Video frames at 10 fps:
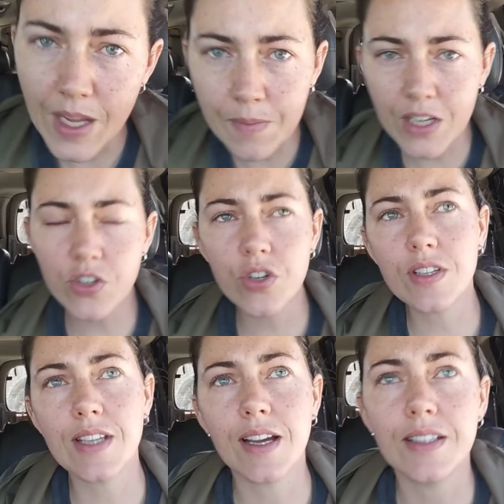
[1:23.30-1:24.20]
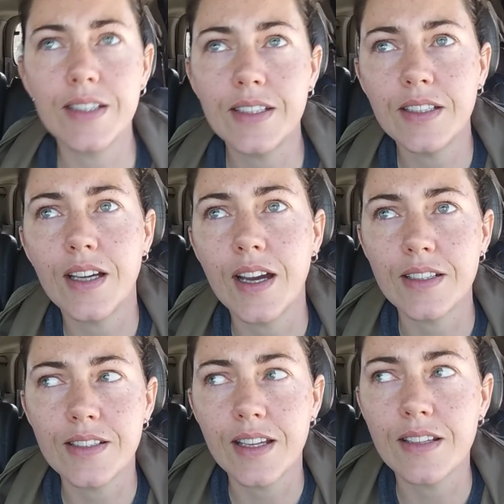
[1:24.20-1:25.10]
not sure exactly how to
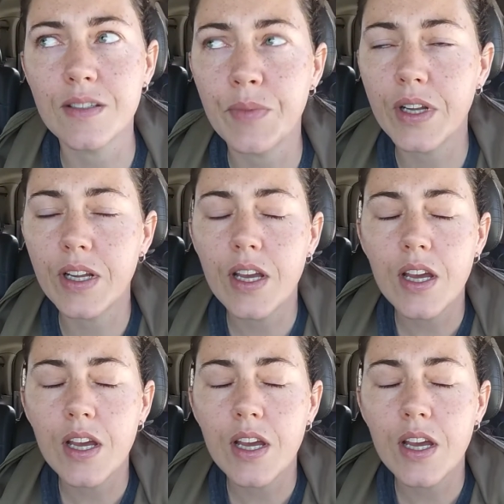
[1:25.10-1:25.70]
say this, but